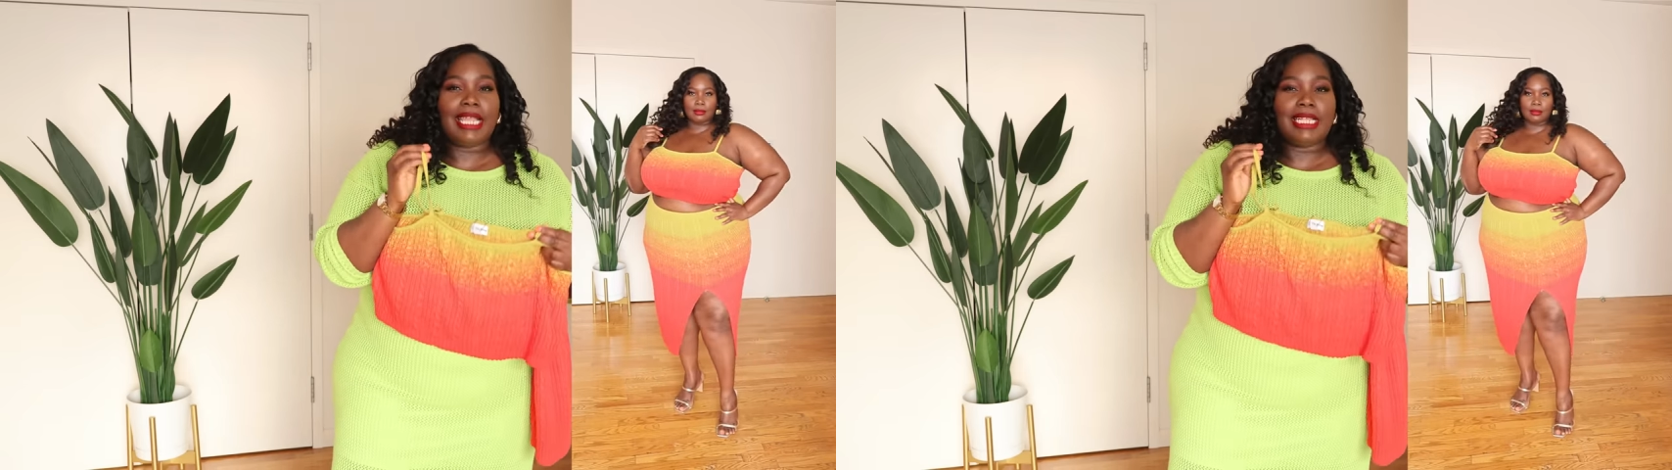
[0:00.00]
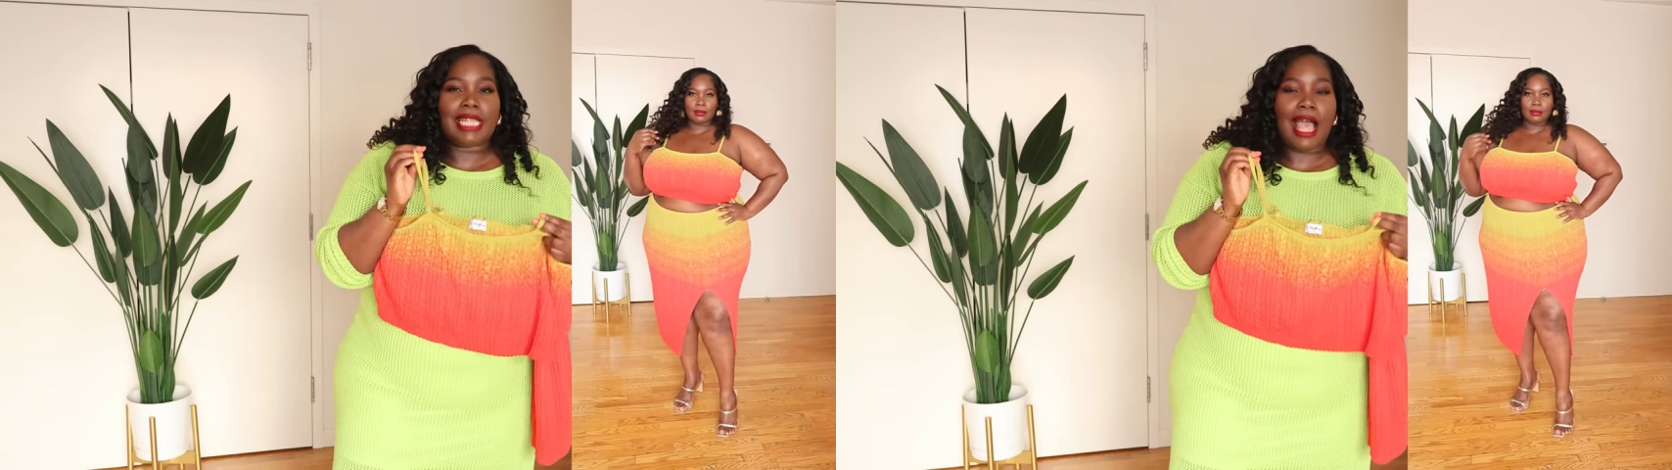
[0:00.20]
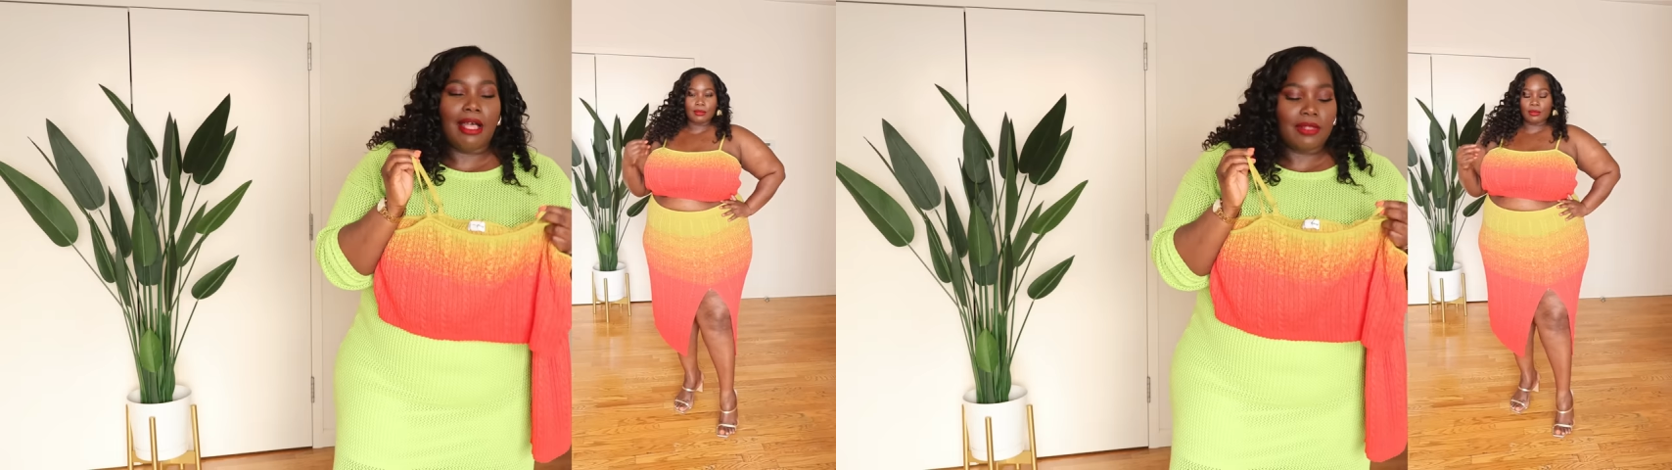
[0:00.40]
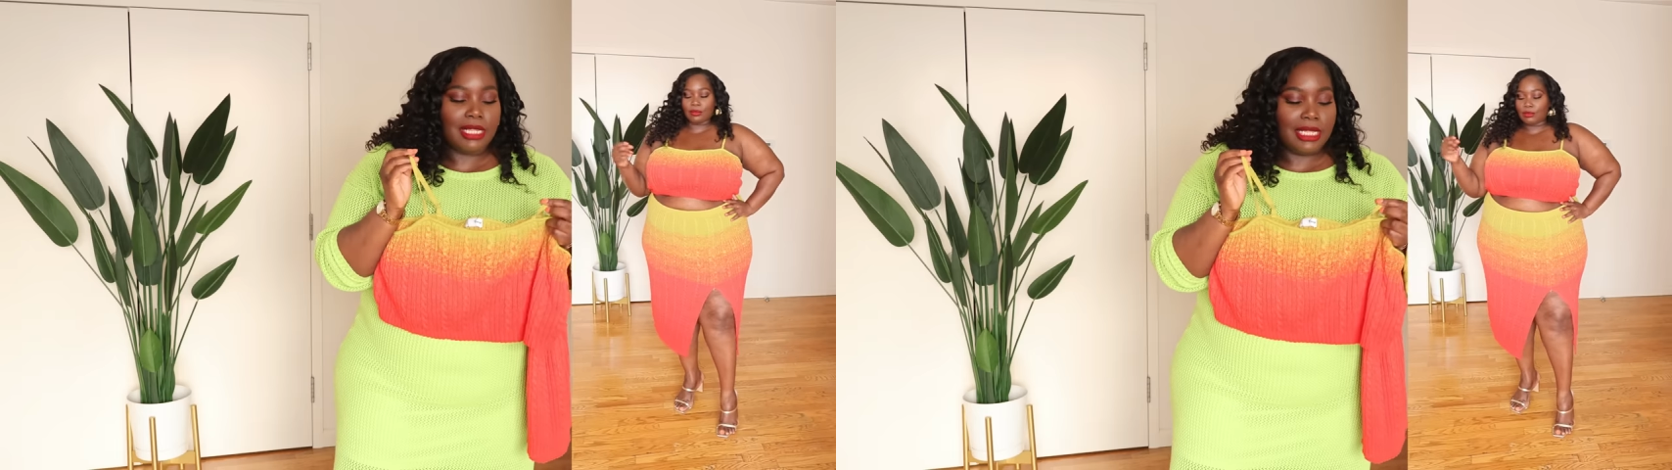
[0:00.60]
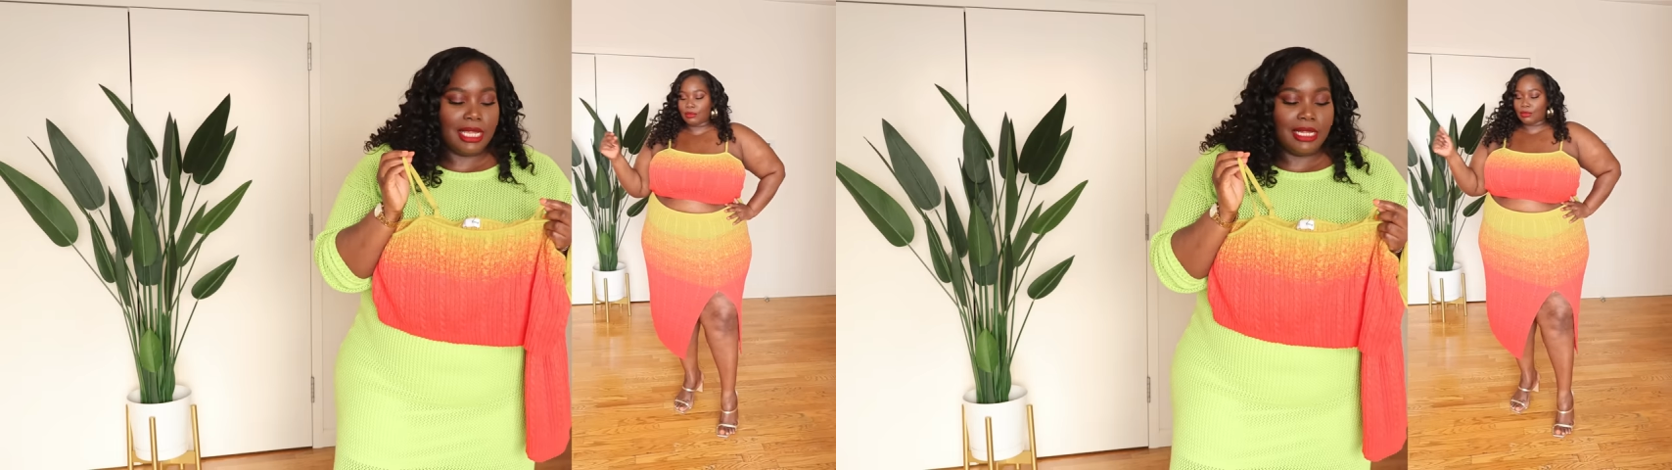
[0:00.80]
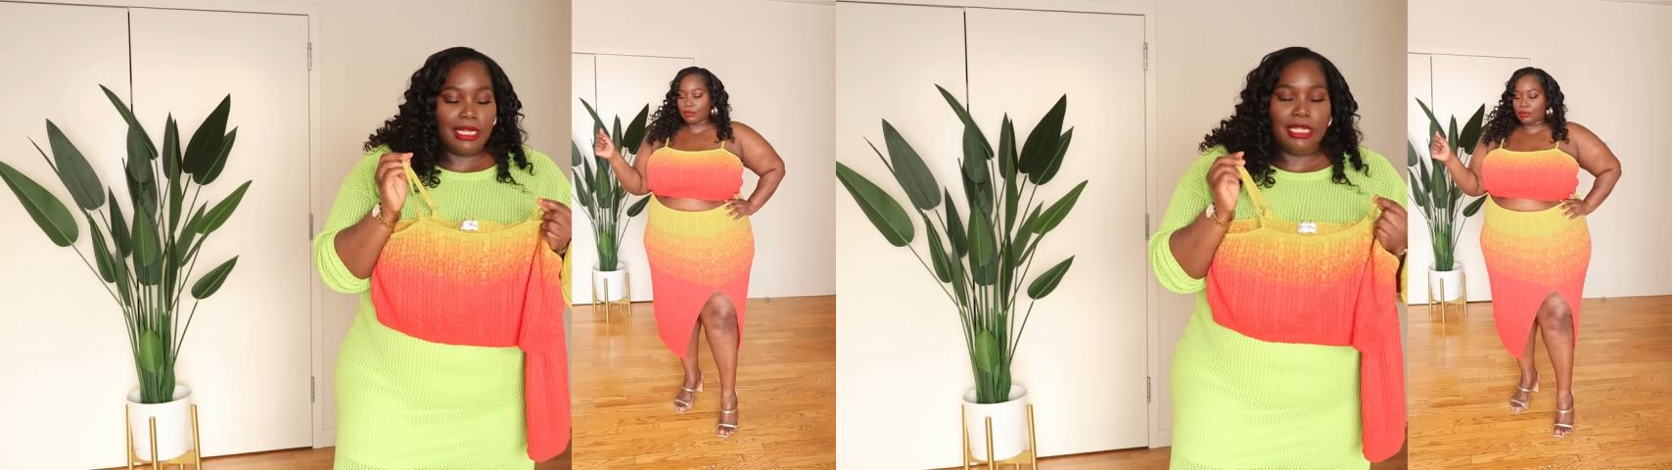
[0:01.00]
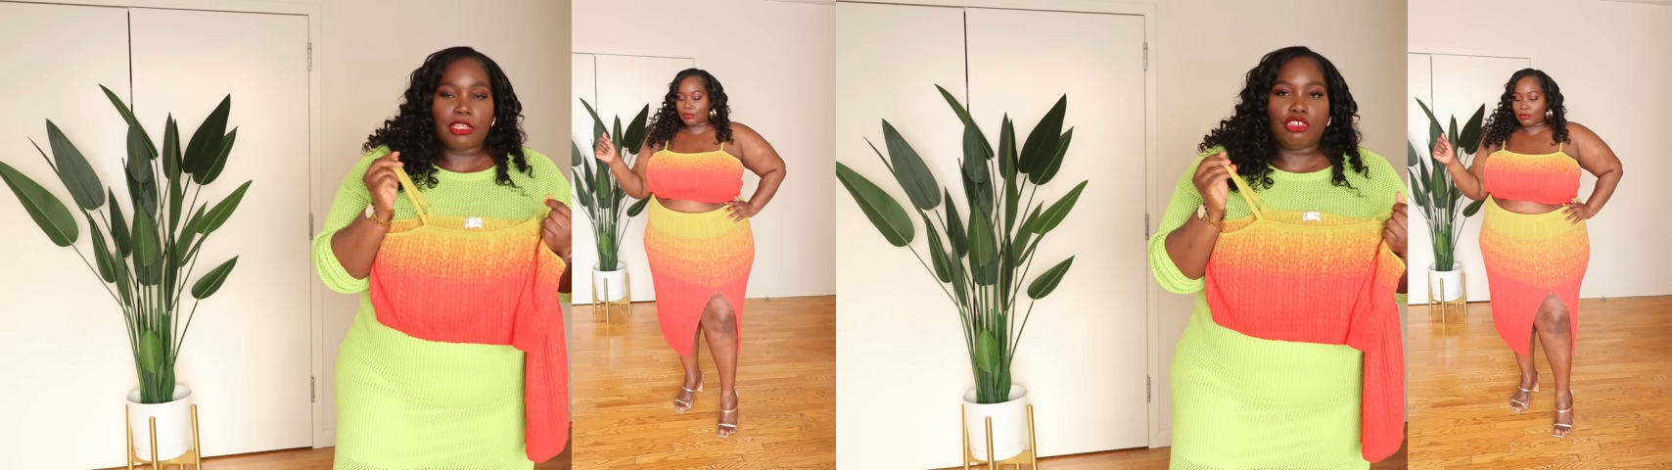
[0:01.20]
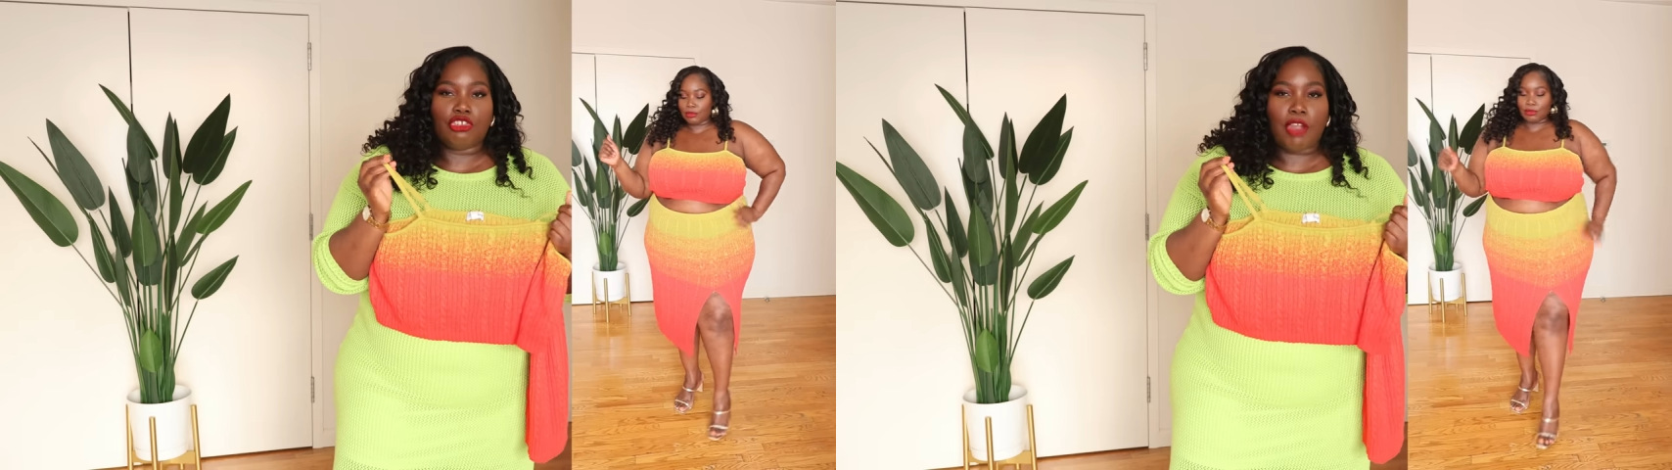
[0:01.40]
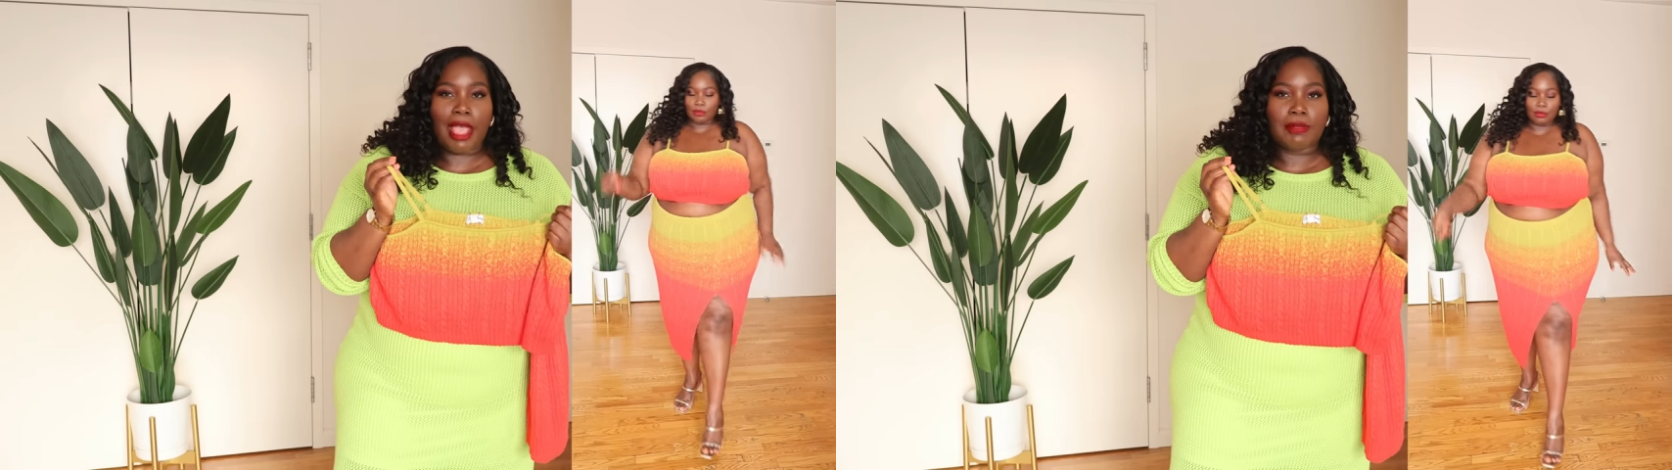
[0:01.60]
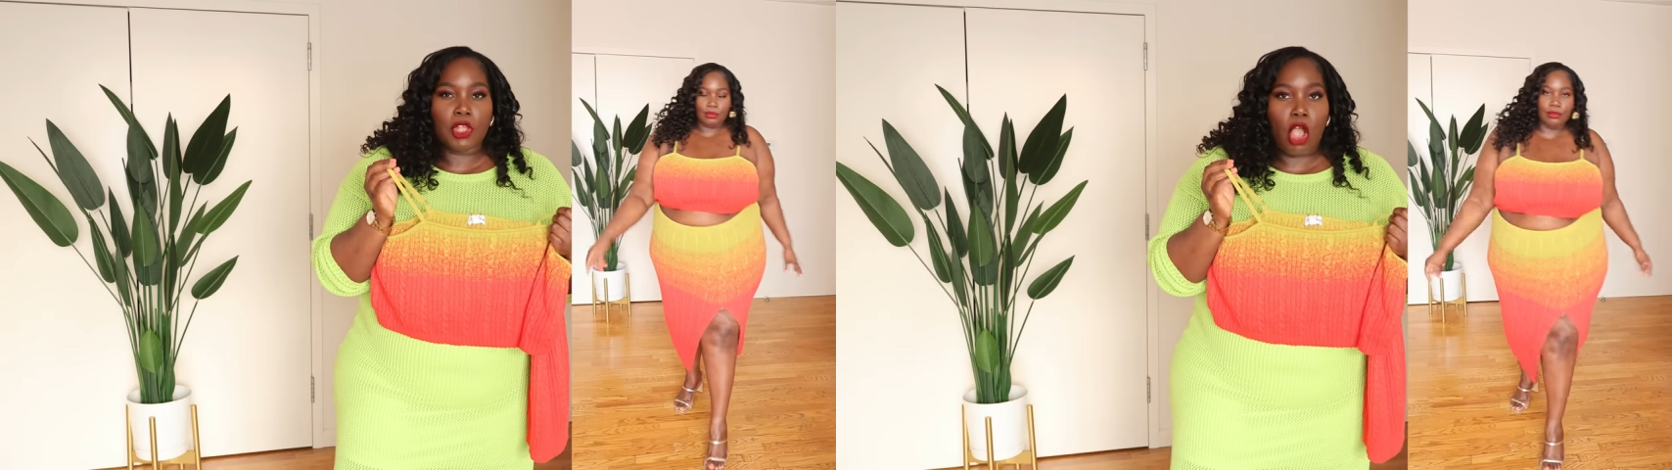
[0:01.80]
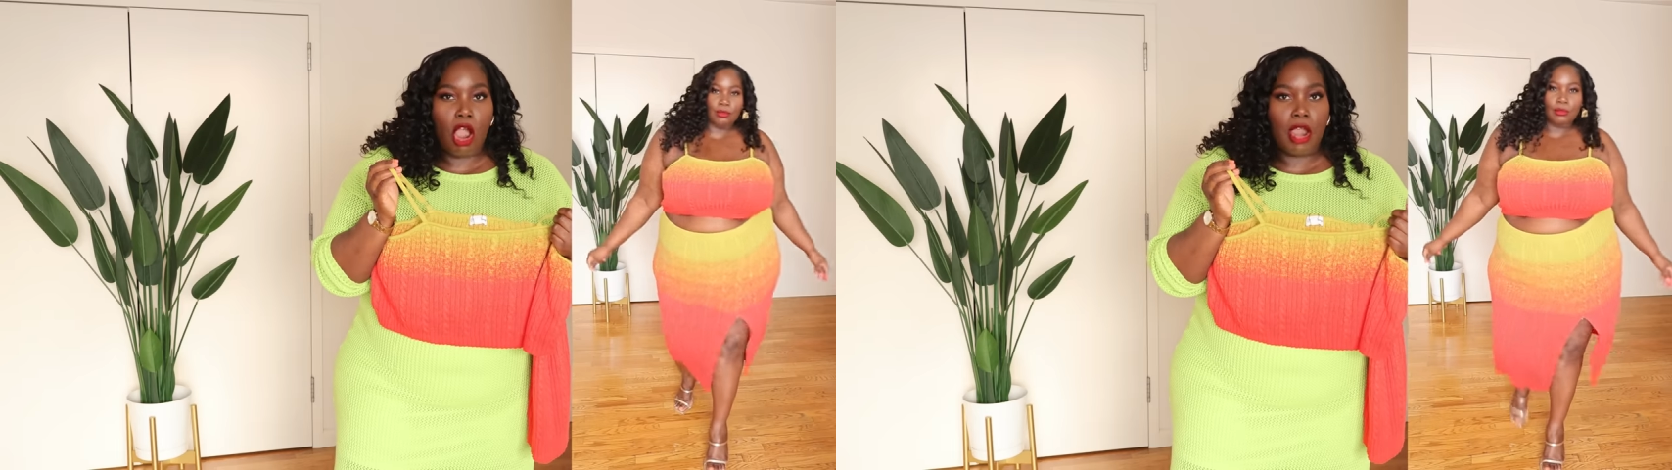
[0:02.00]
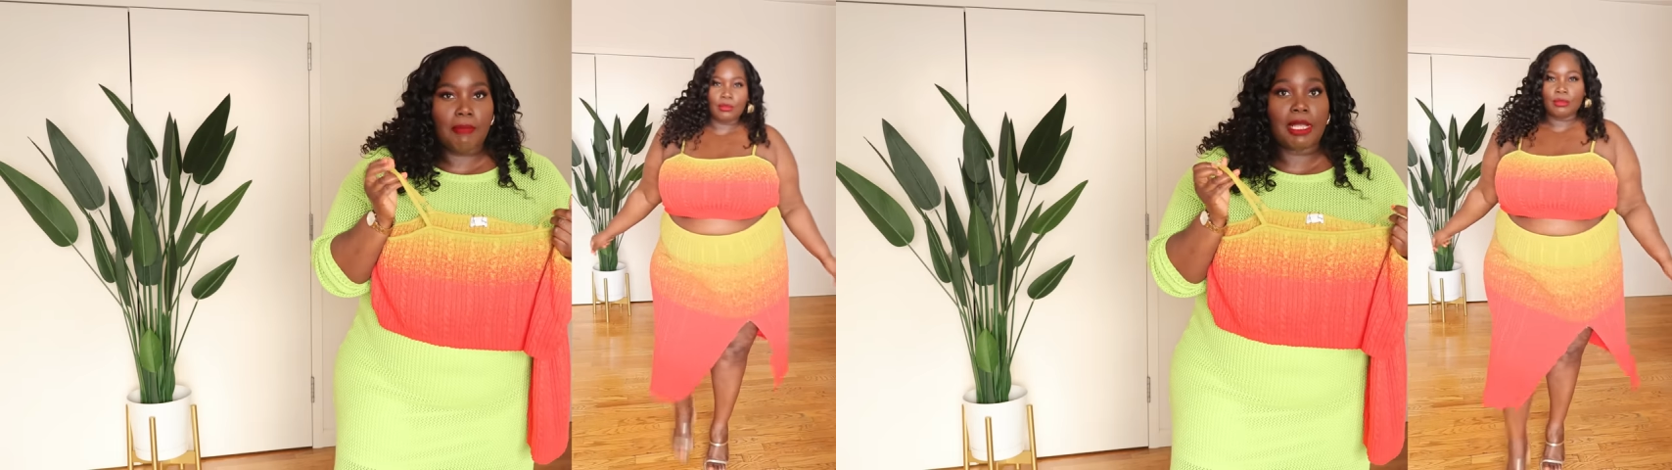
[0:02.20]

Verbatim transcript: is how skinny the straps are,